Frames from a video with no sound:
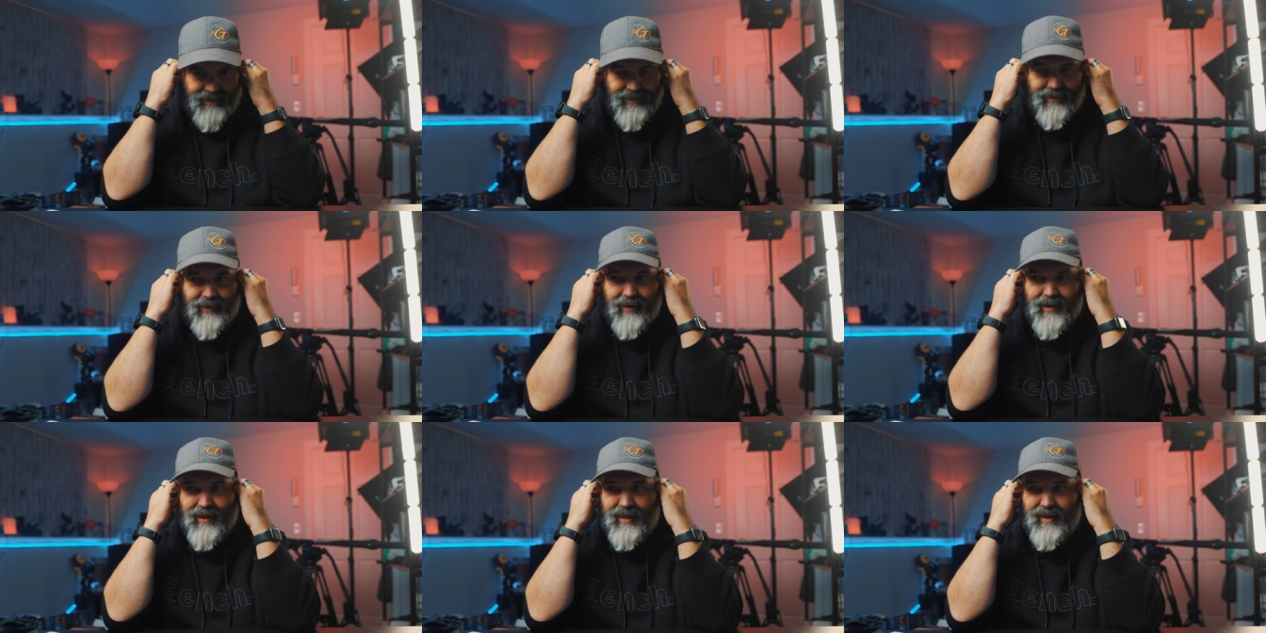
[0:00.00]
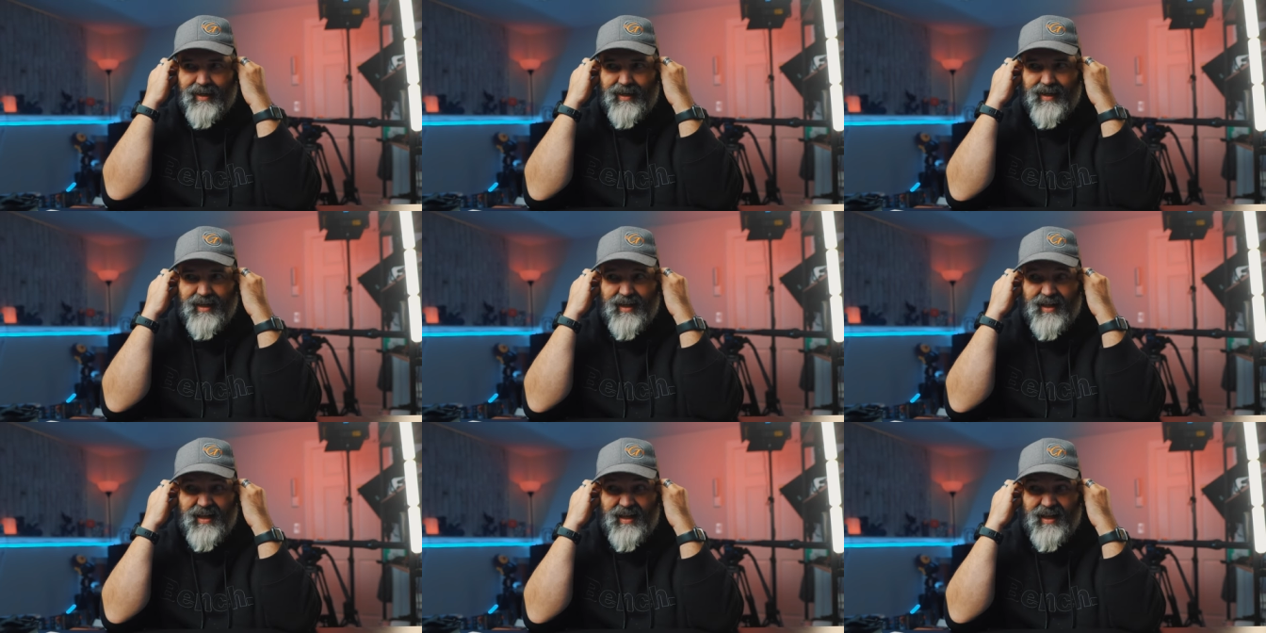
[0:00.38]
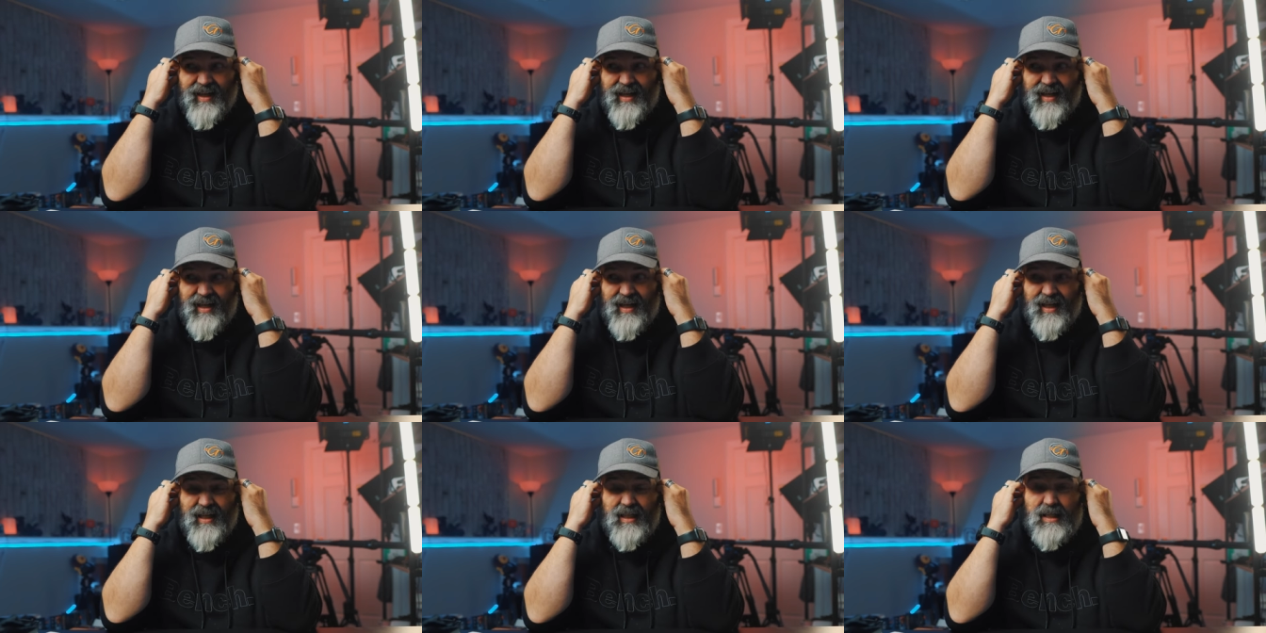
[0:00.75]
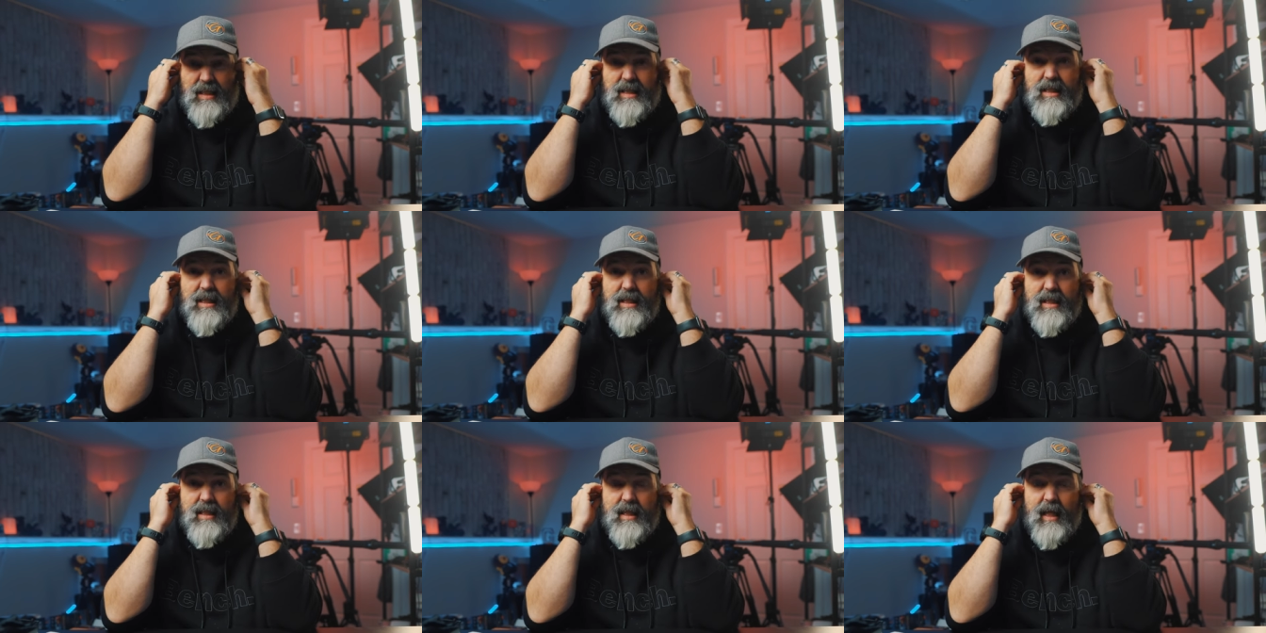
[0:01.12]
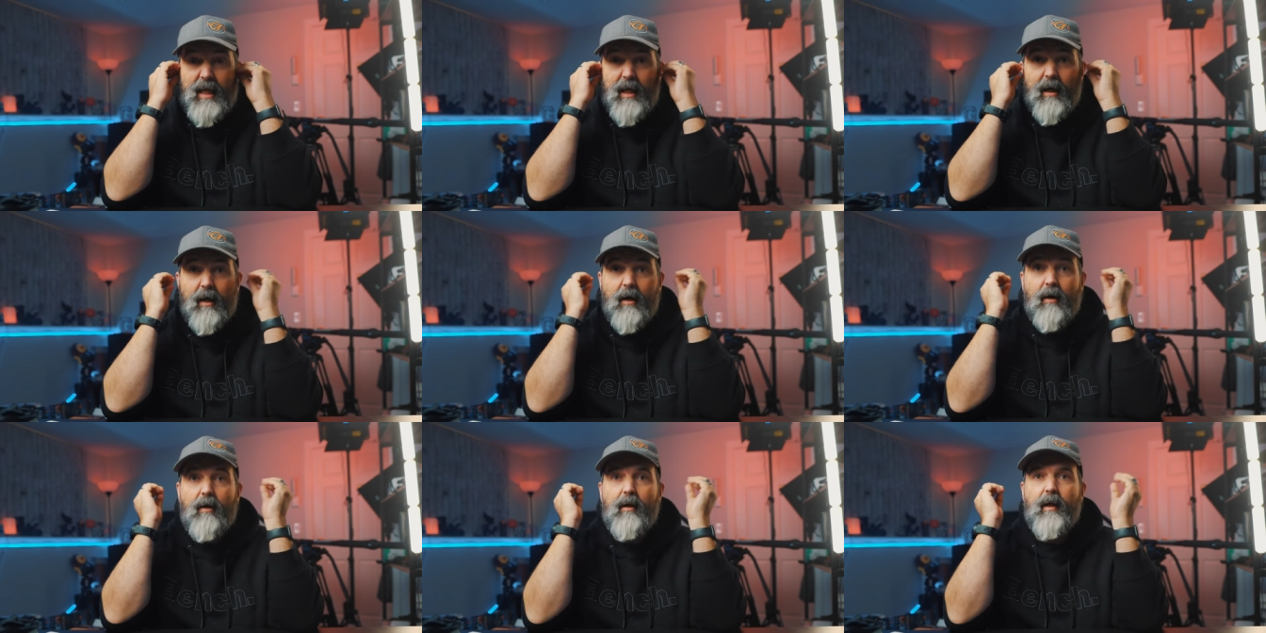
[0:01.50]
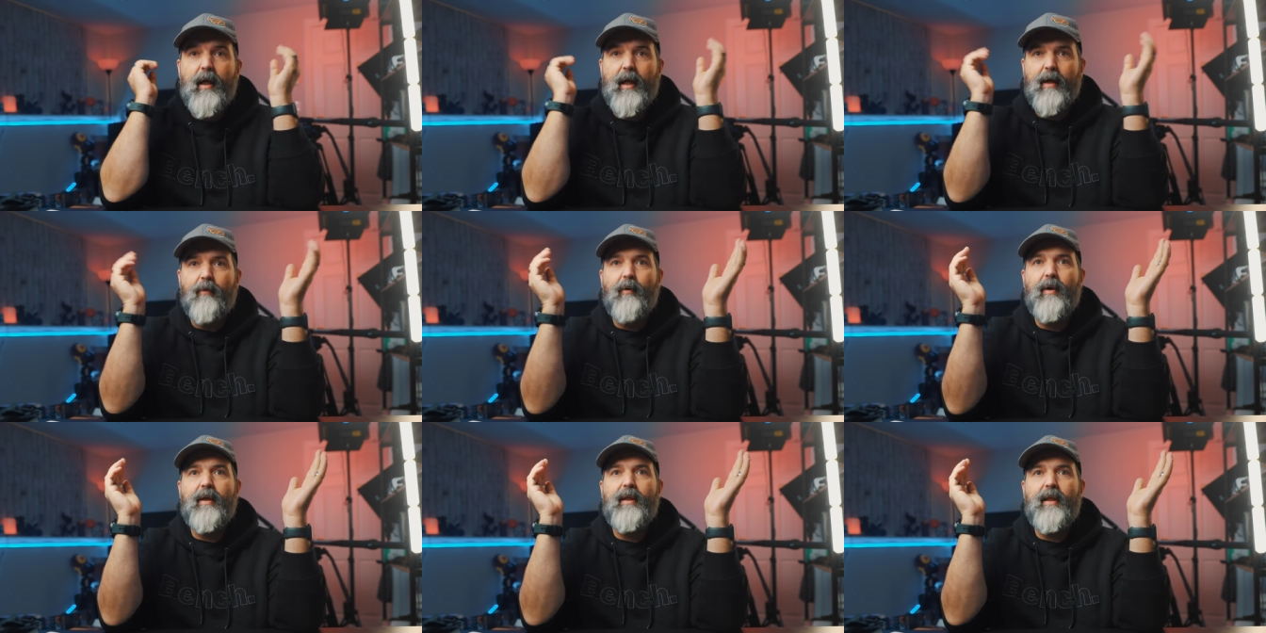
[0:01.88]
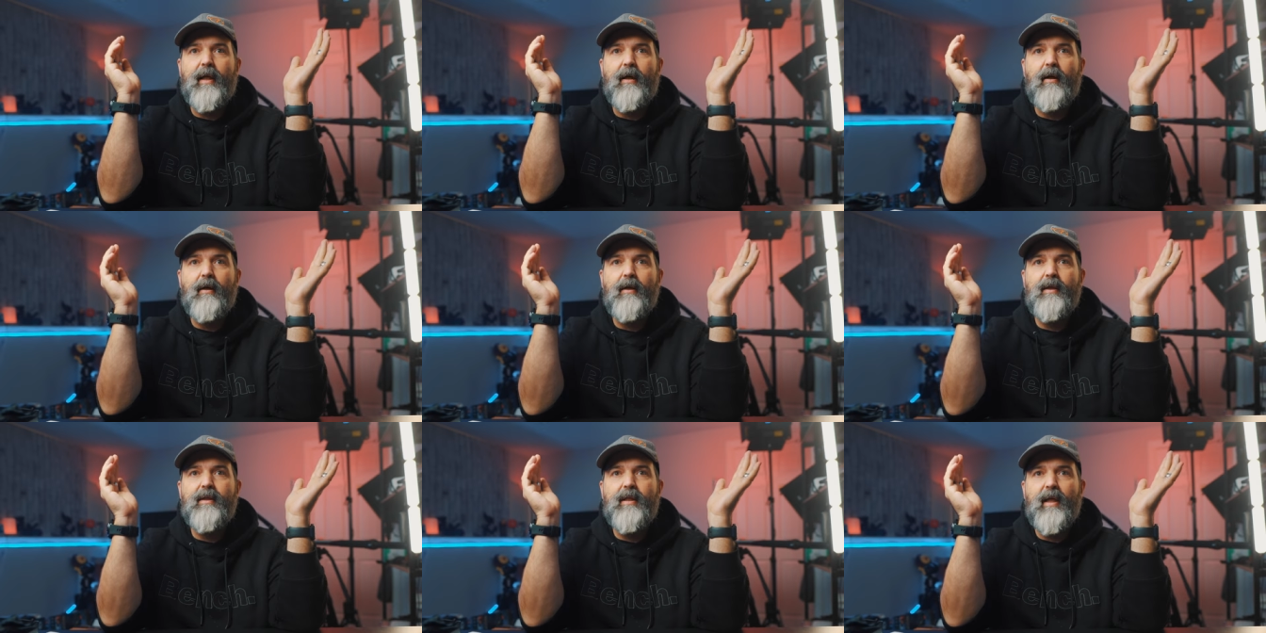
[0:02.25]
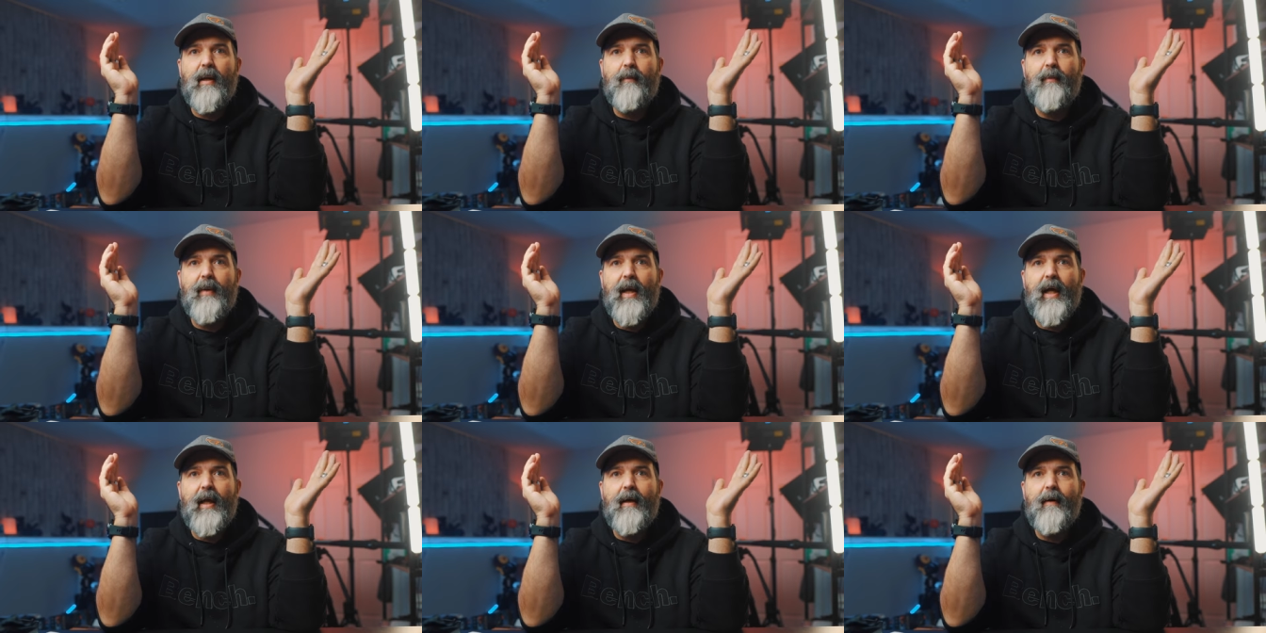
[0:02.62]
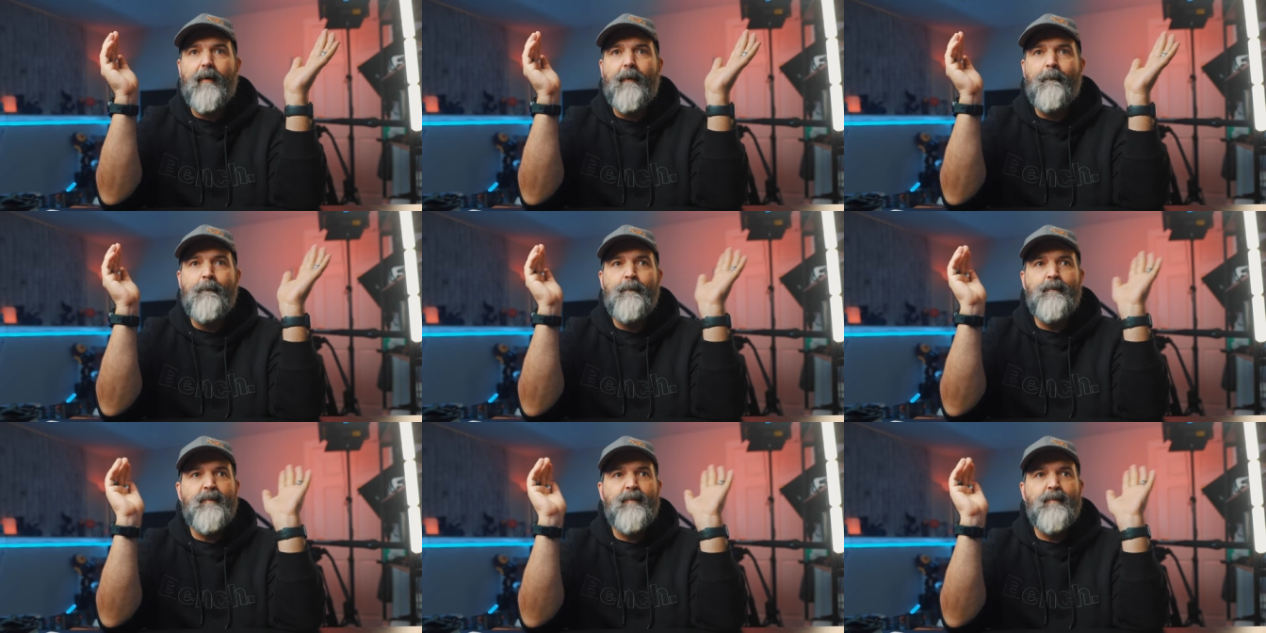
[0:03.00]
like still, like right there, it's not bad.